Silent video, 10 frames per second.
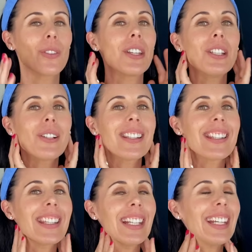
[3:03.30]
So you can
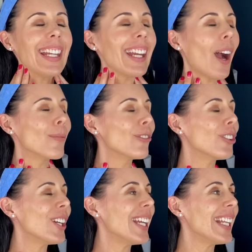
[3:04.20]
see here, I'm
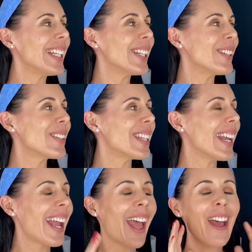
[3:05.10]
really
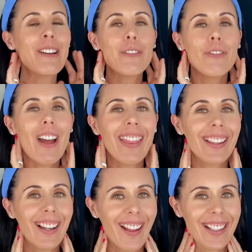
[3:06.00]
using
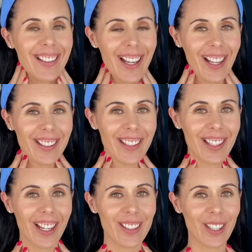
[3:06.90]
feather-like touch as
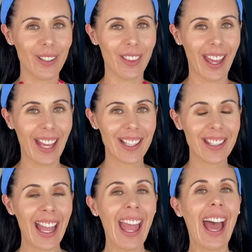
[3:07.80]
I do this.